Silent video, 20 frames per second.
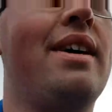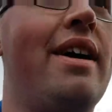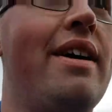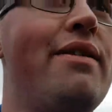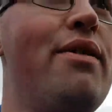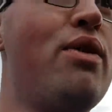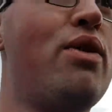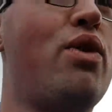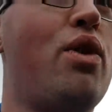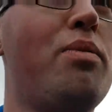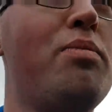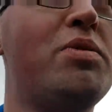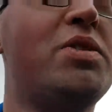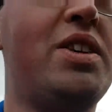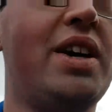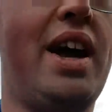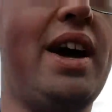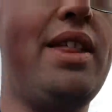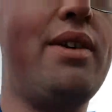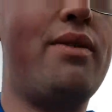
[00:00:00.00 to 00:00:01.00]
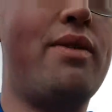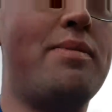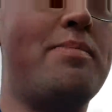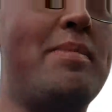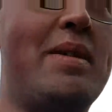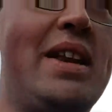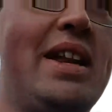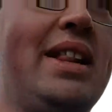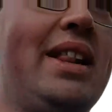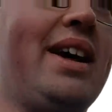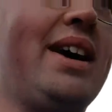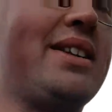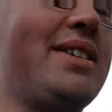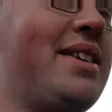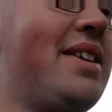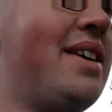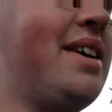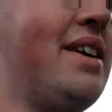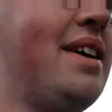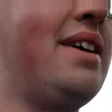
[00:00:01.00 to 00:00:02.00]
everyone comes together with Minilad
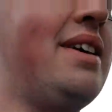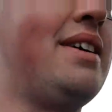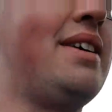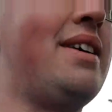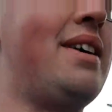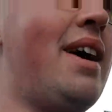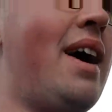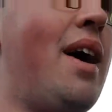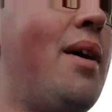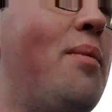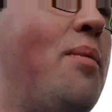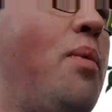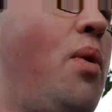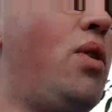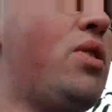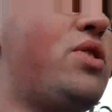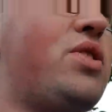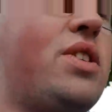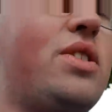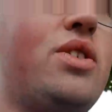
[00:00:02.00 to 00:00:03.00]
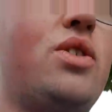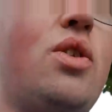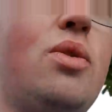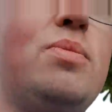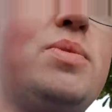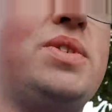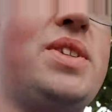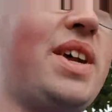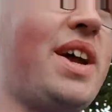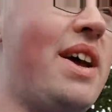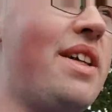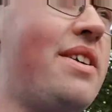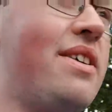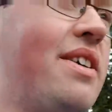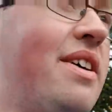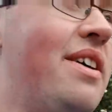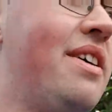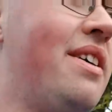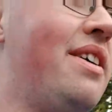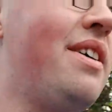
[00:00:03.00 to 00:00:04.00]
and comes
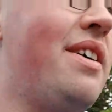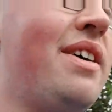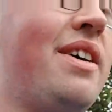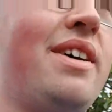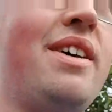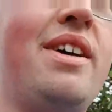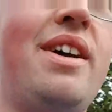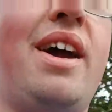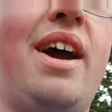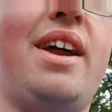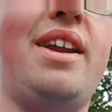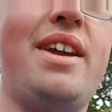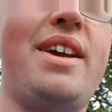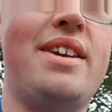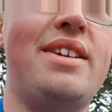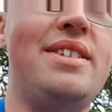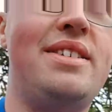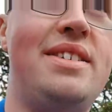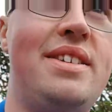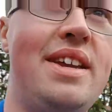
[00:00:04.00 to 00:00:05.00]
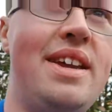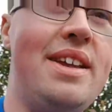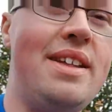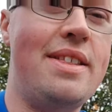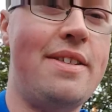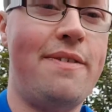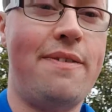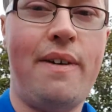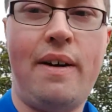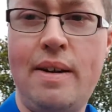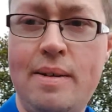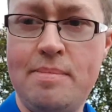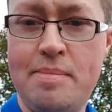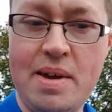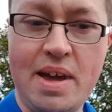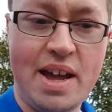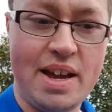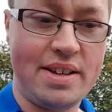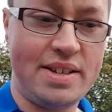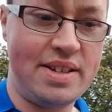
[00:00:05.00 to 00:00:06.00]
together and you can see the fan
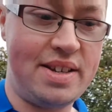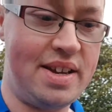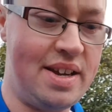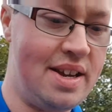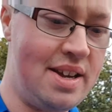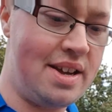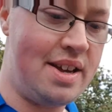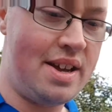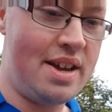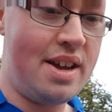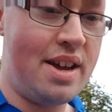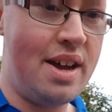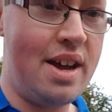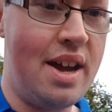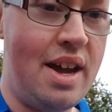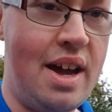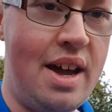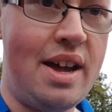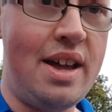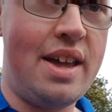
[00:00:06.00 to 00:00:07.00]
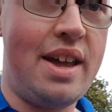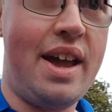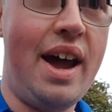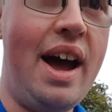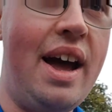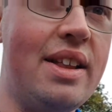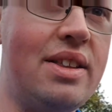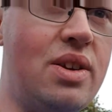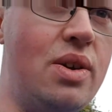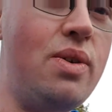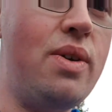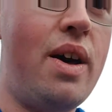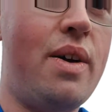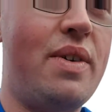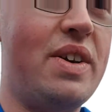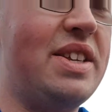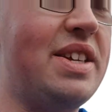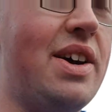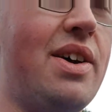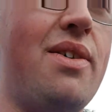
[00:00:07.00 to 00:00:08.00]
base. You can't do that
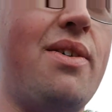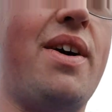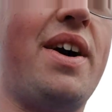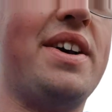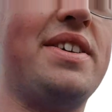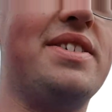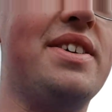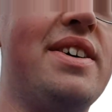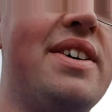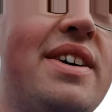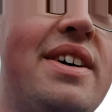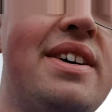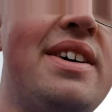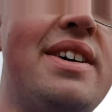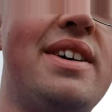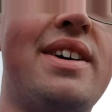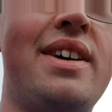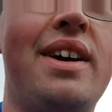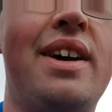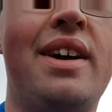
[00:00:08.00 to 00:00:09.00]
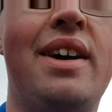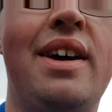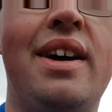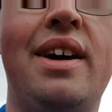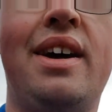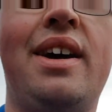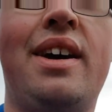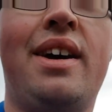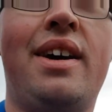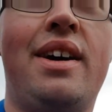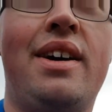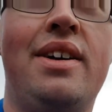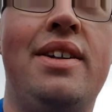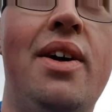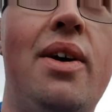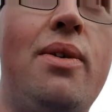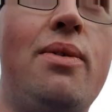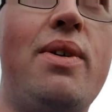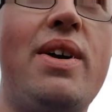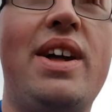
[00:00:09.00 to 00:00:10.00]
with Terrorizer.
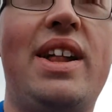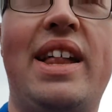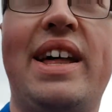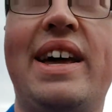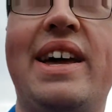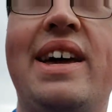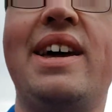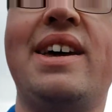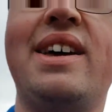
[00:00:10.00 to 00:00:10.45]
Not really.